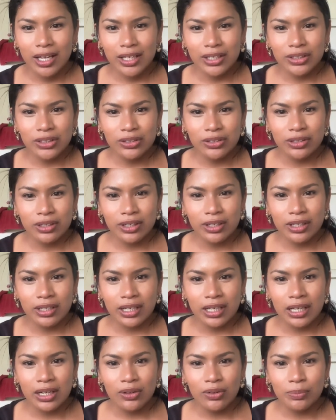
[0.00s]
You good?
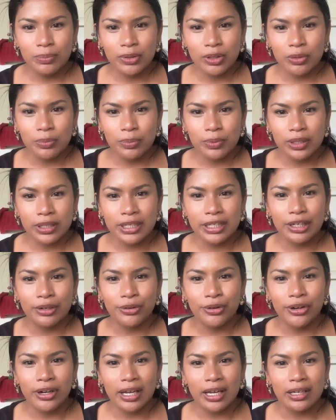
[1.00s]
Hello, milk. Kia
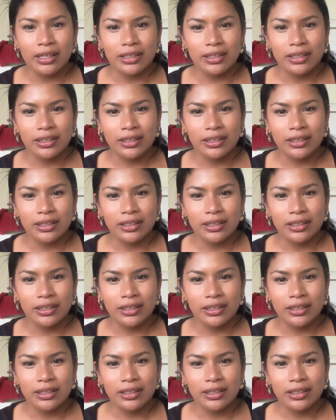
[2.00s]
ora.